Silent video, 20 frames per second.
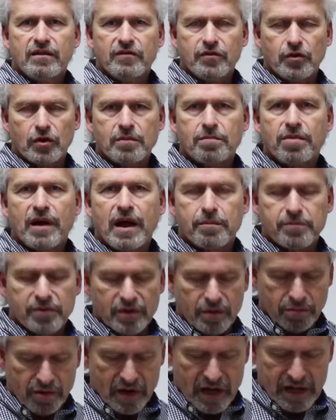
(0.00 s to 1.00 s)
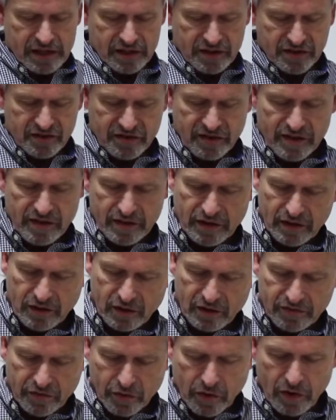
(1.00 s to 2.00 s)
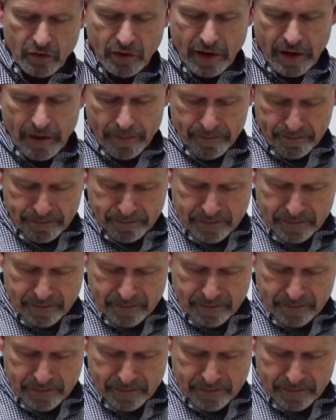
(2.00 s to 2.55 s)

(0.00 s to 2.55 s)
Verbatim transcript: Very popular products. They look very well.